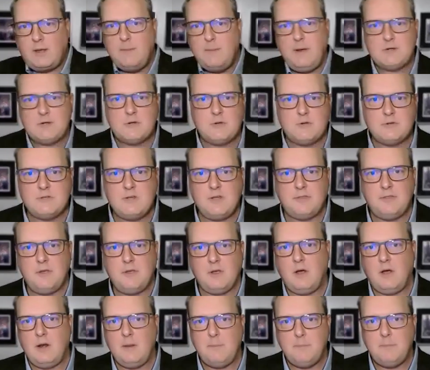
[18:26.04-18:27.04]
and make sure there's
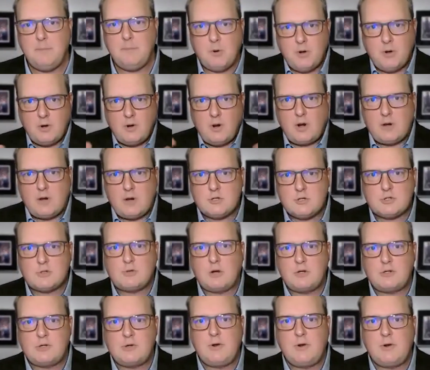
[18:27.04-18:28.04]
nothing on it. Put it on a
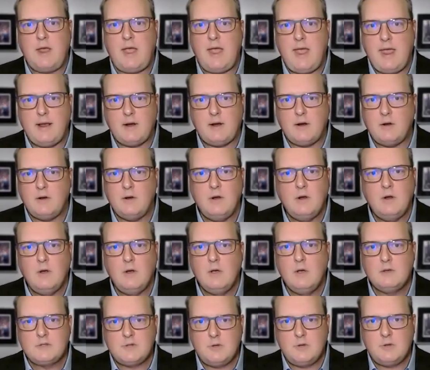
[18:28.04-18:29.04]
structured hanger
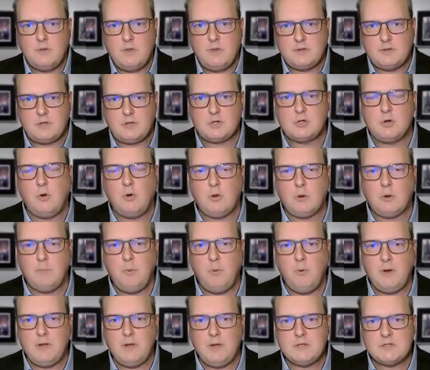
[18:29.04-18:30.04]
so that the shoulder
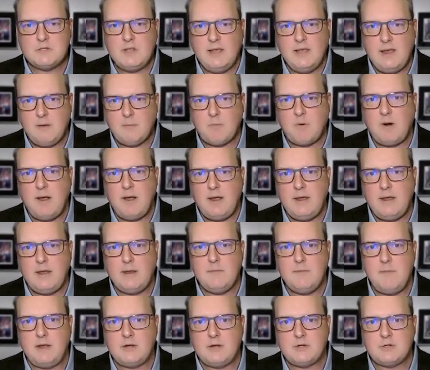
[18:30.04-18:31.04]
points lay right
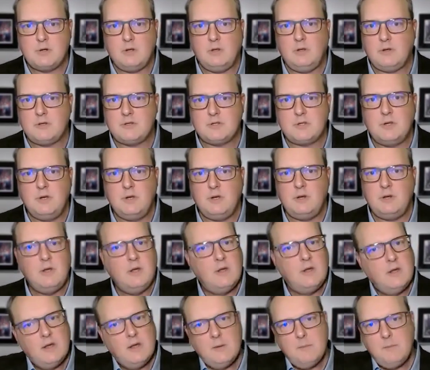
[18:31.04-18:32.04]
and make sure it looks
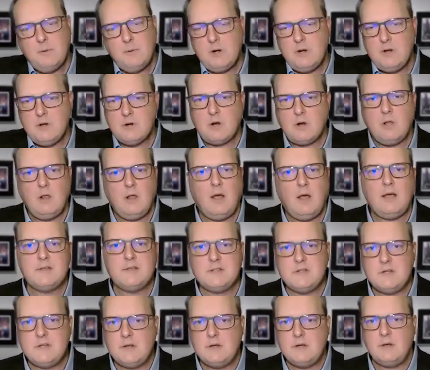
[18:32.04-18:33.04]
good. Put it in your
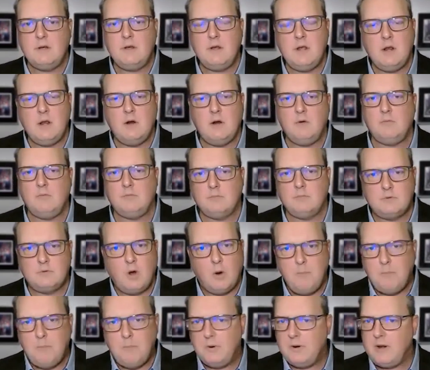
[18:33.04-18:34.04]
closet and,
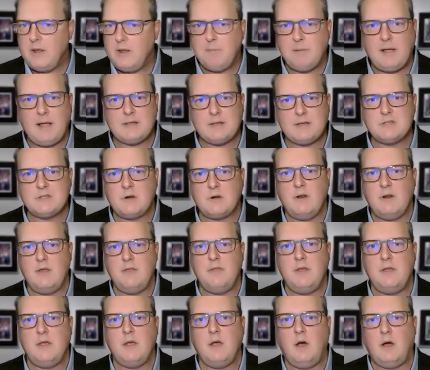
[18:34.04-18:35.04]
don't put any plastic or
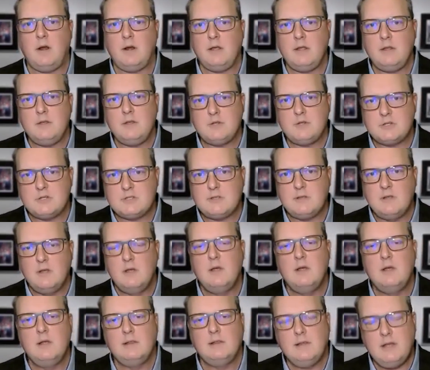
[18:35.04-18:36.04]
anything on it and just
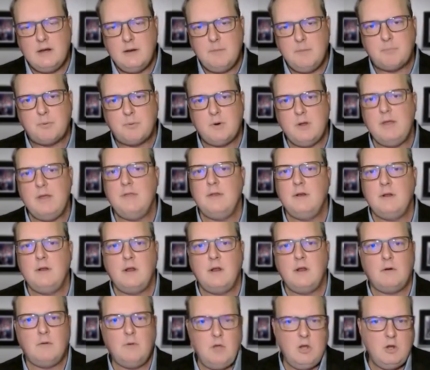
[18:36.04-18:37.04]
let it breathe. And
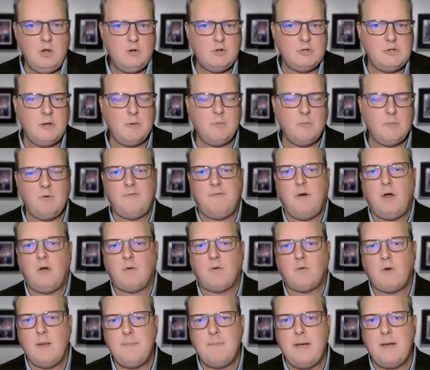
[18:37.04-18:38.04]
it will
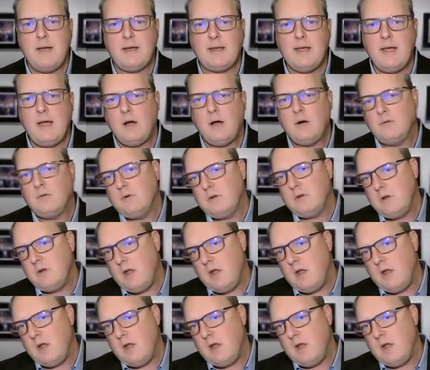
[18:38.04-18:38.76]
fall right back out.